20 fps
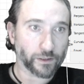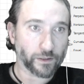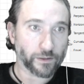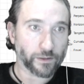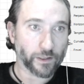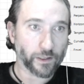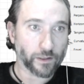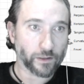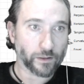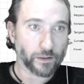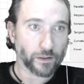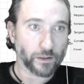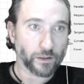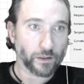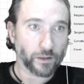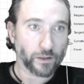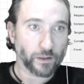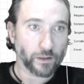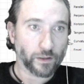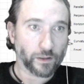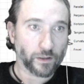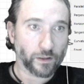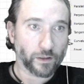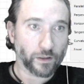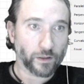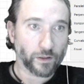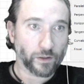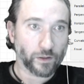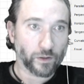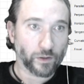set
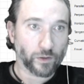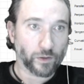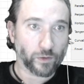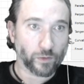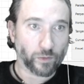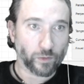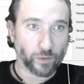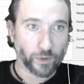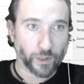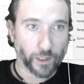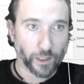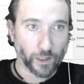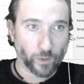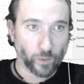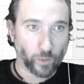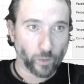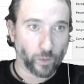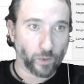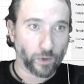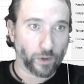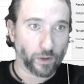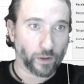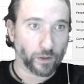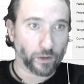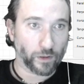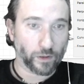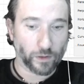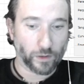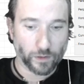rack 1.